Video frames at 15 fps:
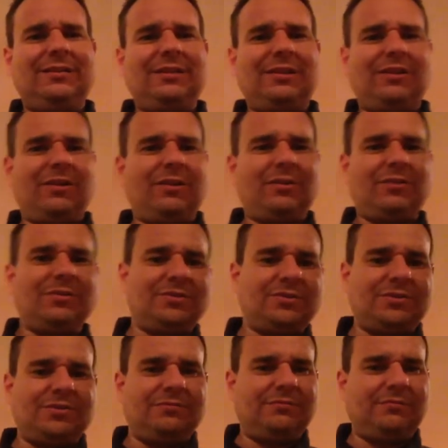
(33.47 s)
the
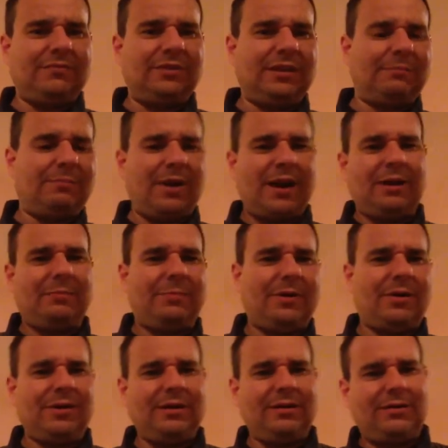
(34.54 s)
girls are in the bridal
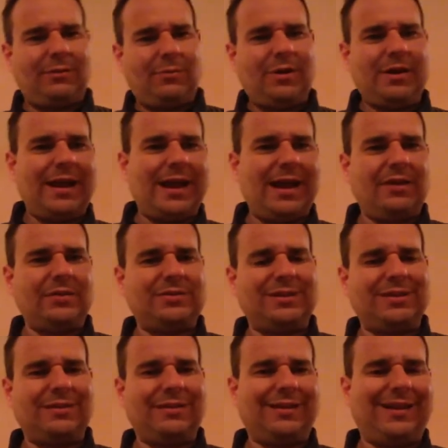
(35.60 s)
party are at one house
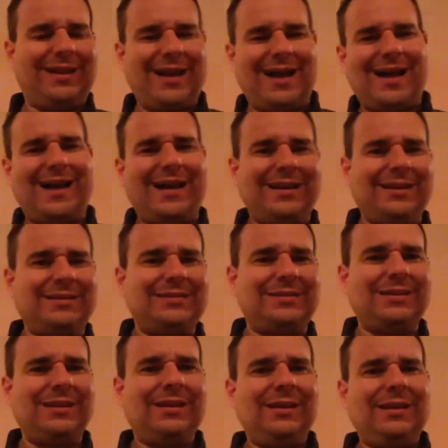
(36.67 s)
and the guys,